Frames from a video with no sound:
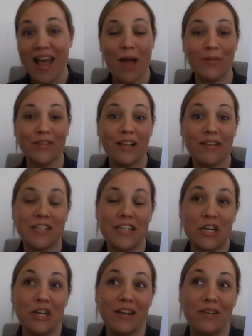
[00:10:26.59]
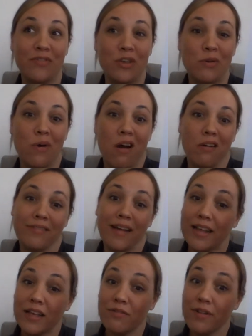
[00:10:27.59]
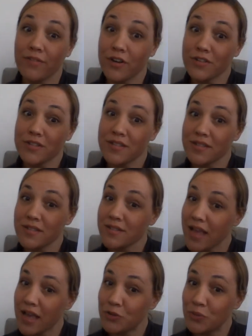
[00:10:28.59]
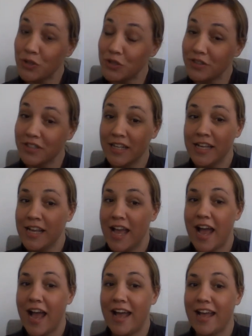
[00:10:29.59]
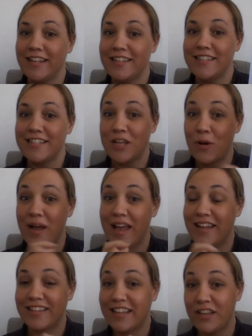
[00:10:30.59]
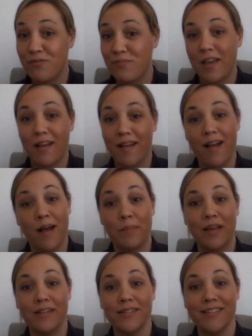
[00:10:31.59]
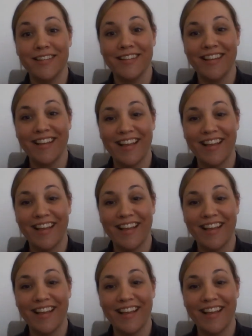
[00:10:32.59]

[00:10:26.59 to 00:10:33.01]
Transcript: I would love to hear if you already reverse schedule, and go ahead and leave me a comment,